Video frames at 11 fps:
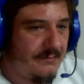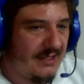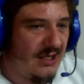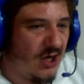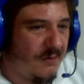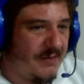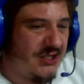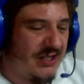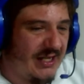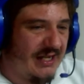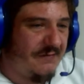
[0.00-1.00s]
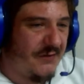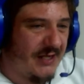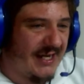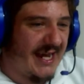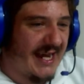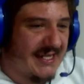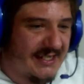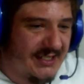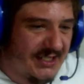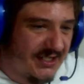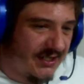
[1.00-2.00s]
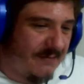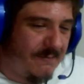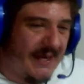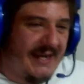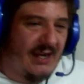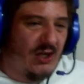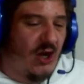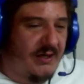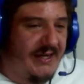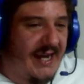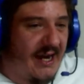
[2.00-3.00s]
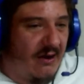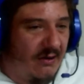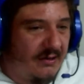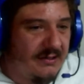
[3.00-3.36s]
Opportunity for the Lions. They're just going to play the clock now.